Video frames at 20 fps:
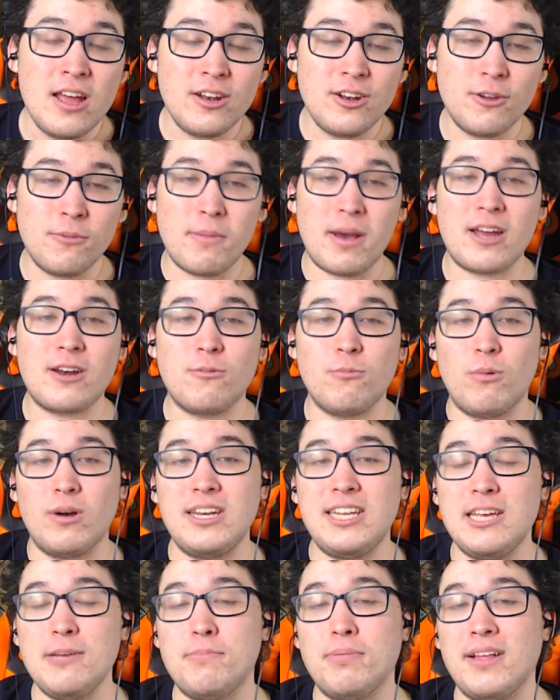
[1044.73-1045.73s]
no matter
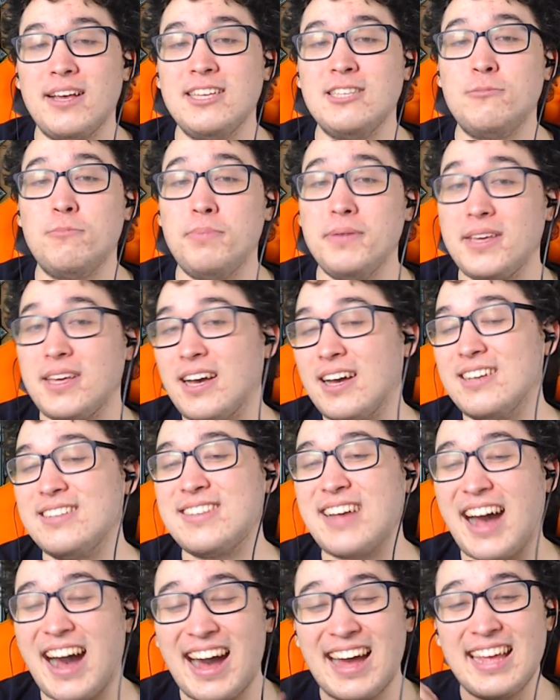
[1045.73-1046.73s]
what he plays,
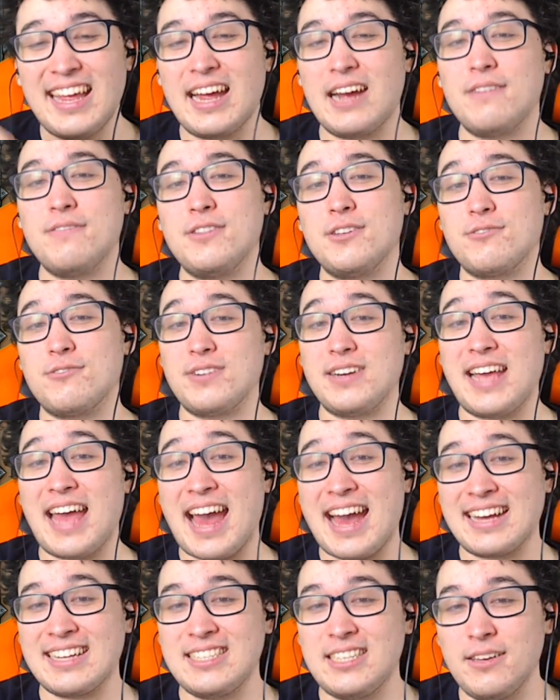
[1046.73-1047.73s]
because I have the
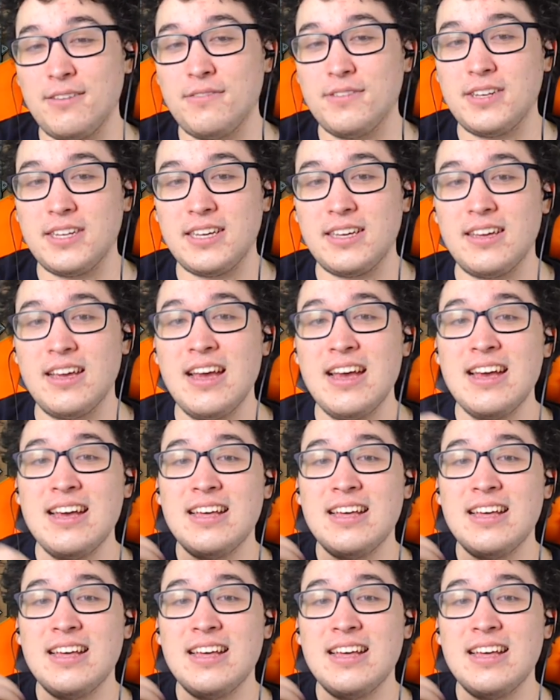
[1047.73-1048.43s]
reactivity.